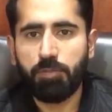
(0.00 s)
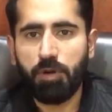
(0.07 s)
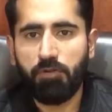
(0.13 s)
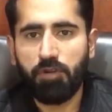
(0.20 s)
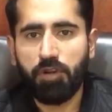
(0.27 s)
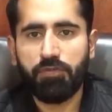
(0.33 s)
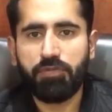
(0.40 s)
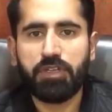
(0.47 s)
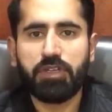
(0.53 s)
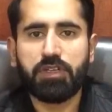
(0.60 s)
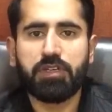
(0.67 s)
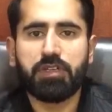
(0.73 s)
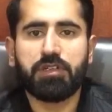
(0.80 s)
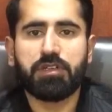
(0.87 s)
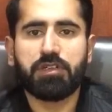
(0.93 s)
power of
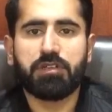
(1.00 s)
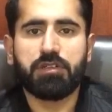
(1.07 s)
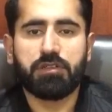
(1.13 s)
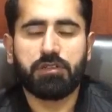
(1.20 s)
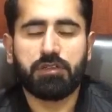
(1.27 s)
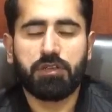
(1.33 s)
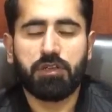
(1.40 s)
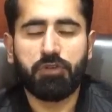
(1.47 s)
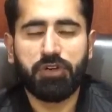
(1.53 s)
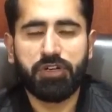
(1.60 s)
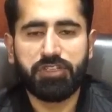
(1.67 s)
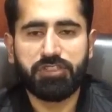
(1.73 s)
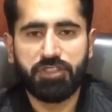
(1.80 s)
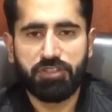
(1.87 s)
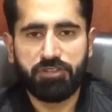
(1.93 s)
the Governor
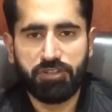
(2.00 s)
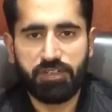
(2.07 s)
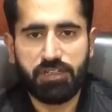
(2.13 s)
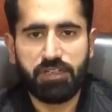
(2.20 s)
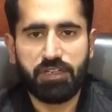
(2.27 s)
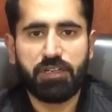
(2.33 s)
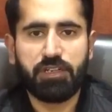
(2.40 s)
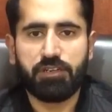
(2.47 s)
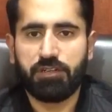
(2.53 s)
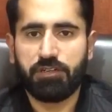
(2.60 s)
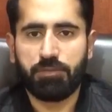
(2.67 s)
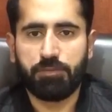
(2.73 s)
General,